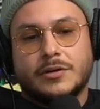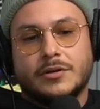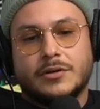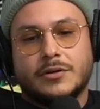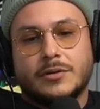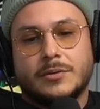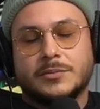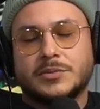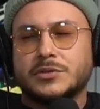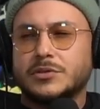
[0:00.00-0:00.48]

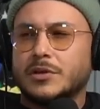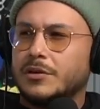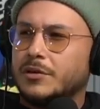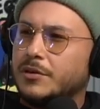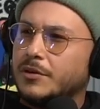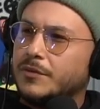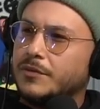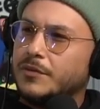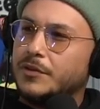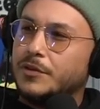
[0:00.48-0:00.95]
I don't
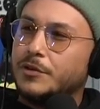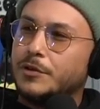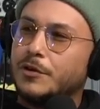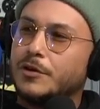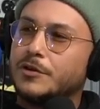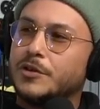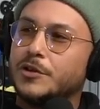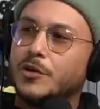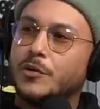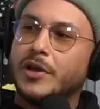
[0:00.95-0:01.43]
know if you
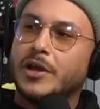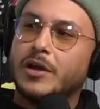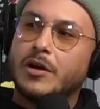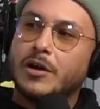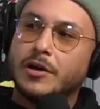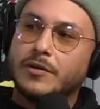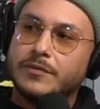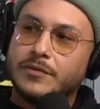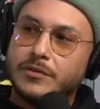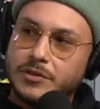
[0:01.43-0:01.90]
know You Ain't
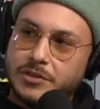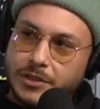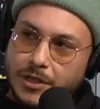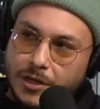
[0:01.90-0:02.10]
Hard Fool. Shout